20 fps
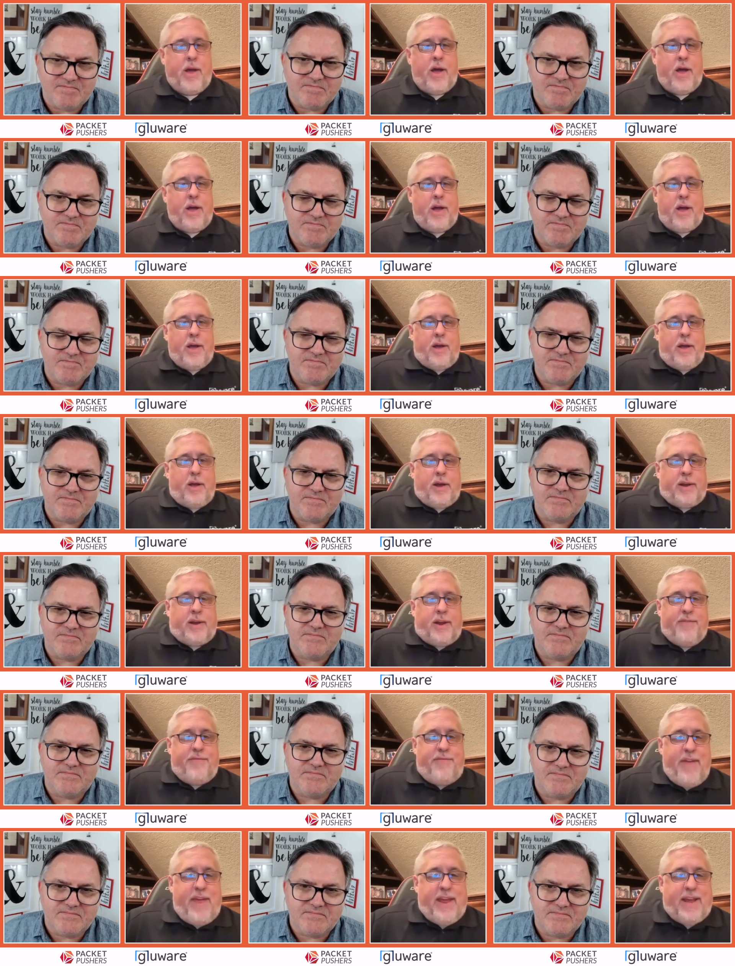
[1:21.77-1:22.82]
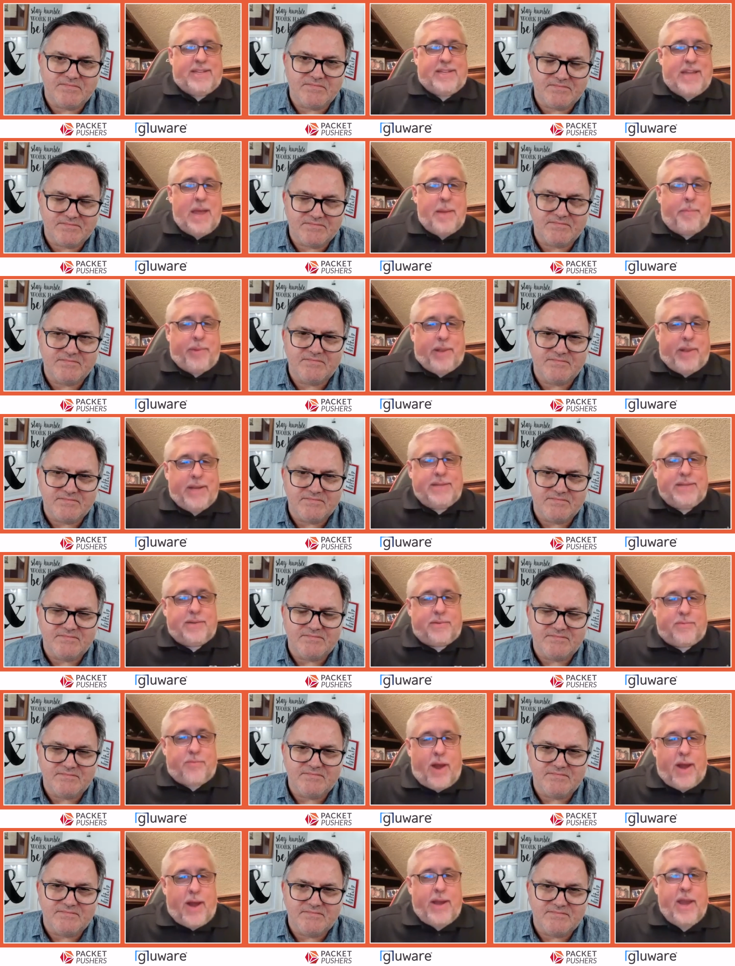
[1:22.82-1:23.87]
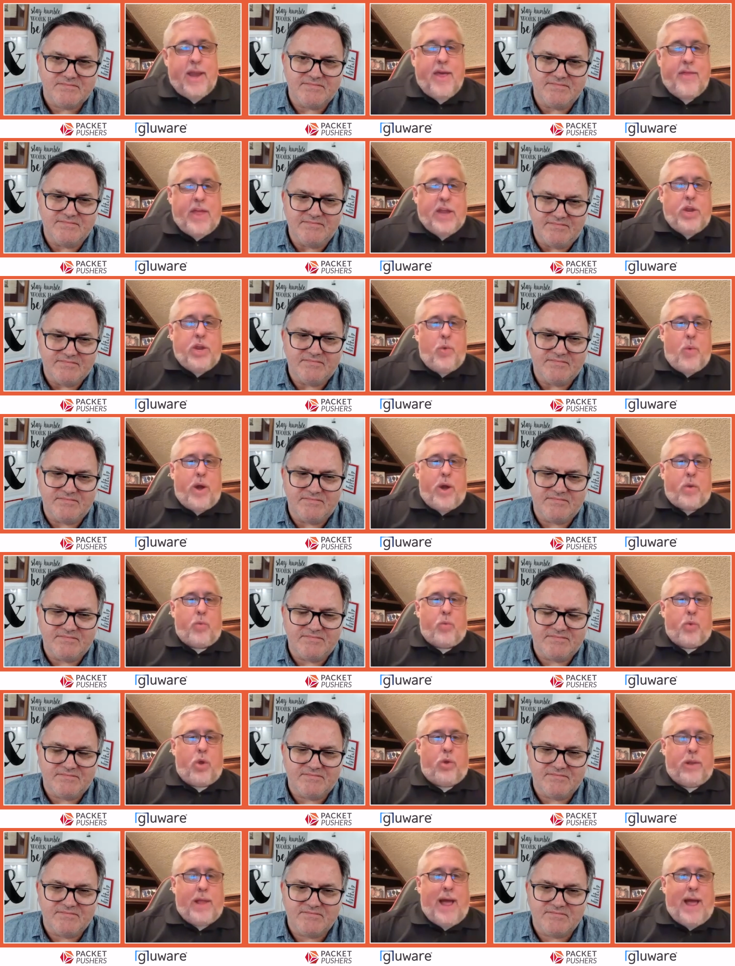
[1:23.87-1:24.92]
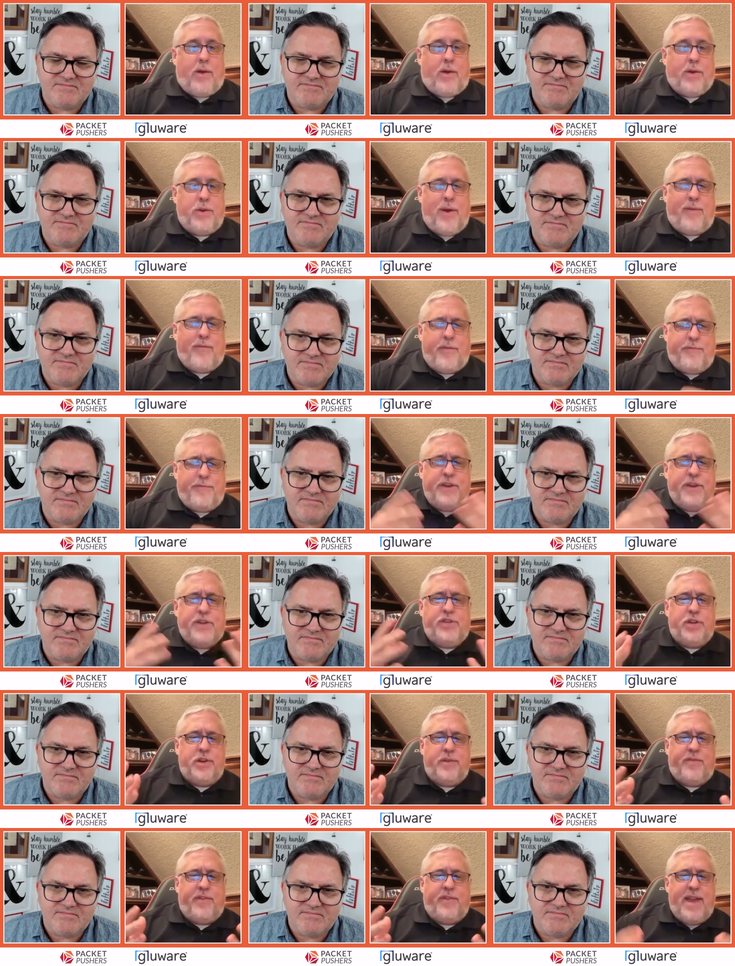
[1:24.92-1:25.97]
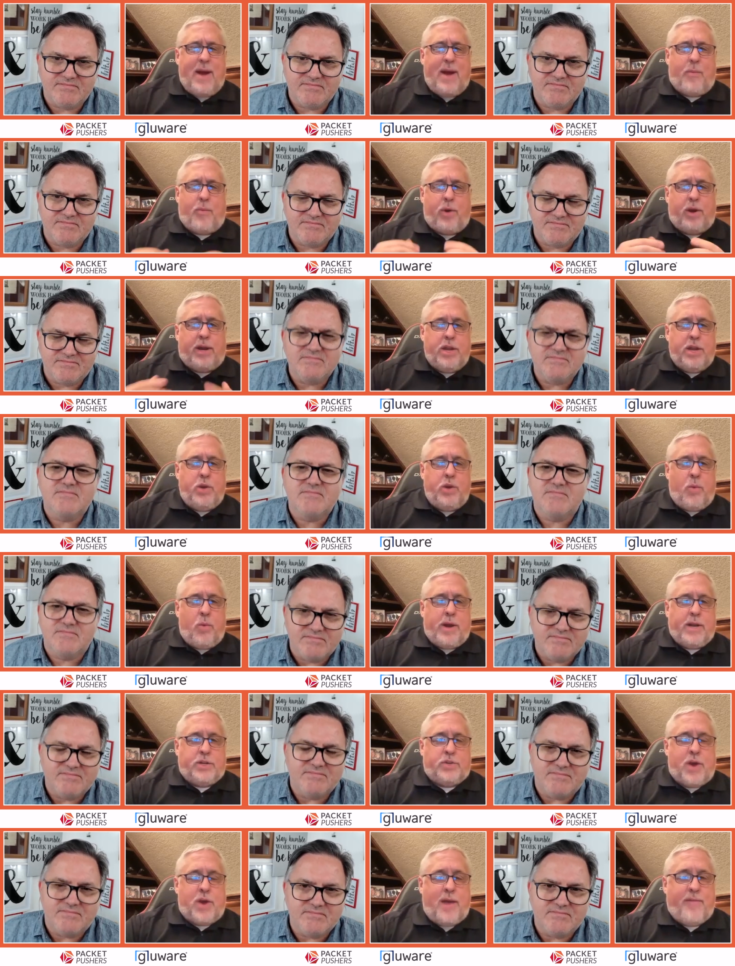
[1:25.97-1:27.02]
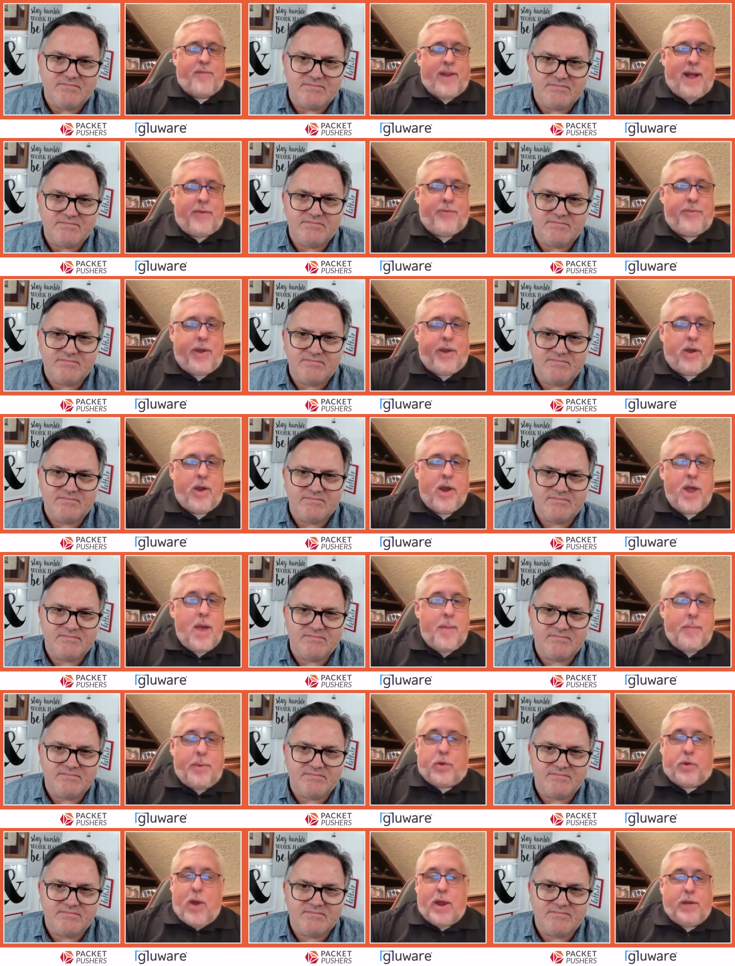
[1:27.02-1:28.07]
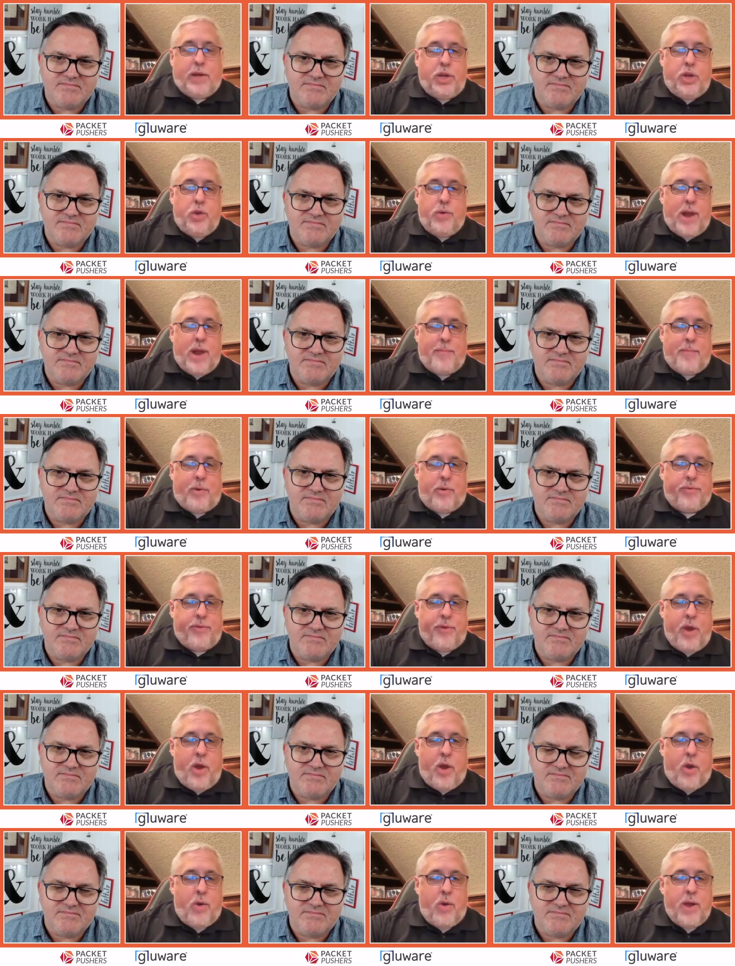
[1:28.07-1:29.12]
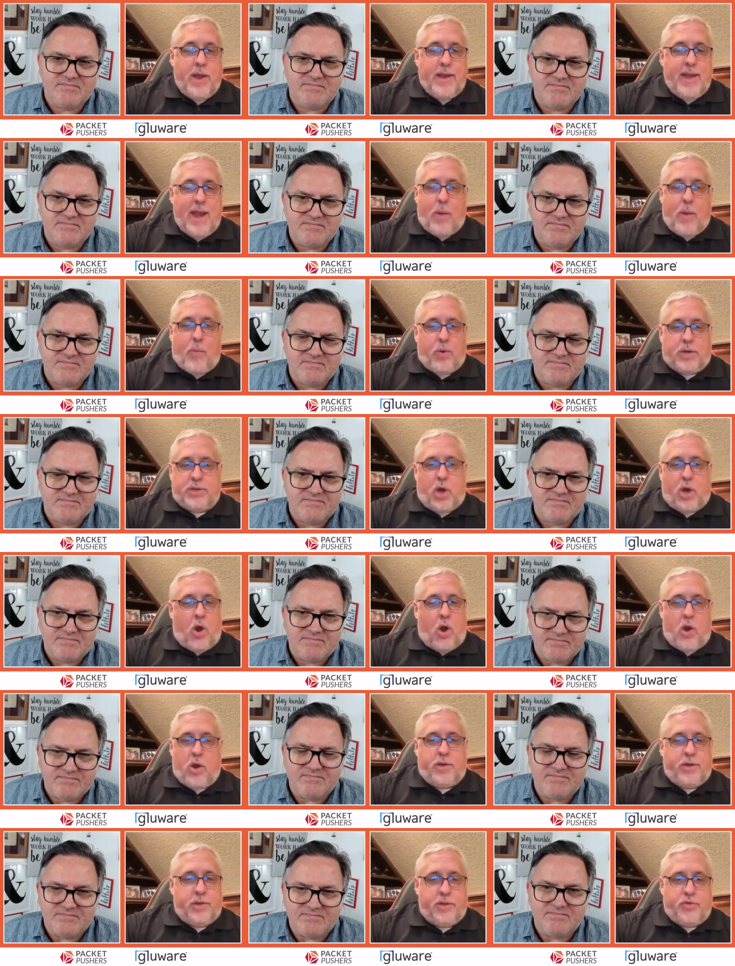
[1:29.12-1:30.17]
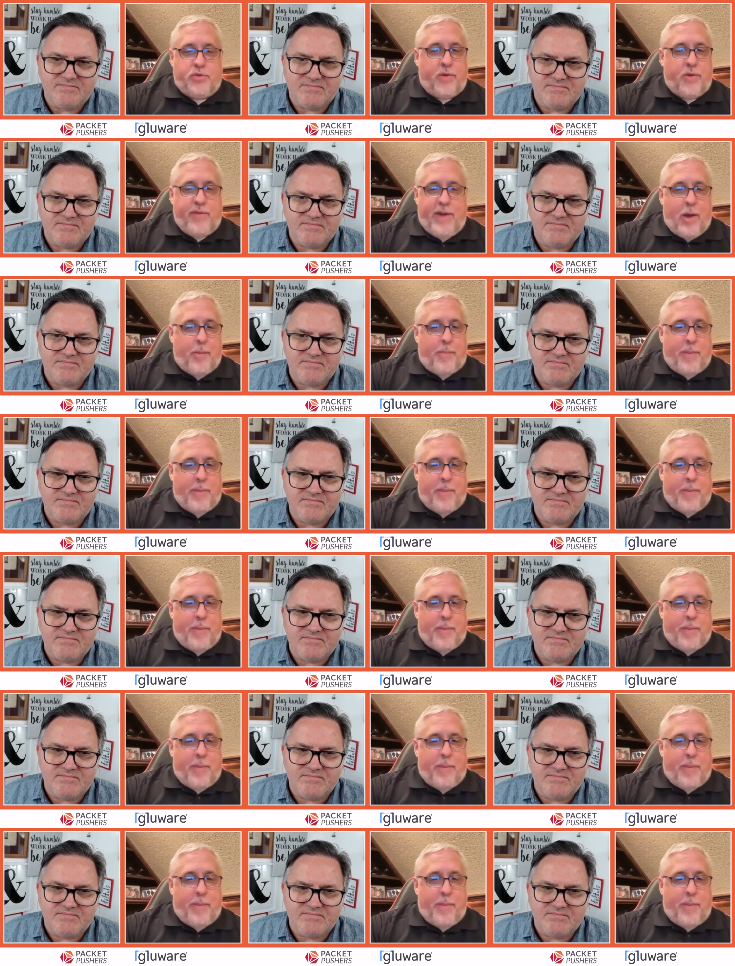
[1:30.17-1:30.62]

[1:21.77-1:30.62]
Speaker 1: a, a config, a template, right? Mm-hmm. That you want to hmm. roll out. You have a vision of a network and you want to drive it out there. But Greg, you and I both know networks aren't driven out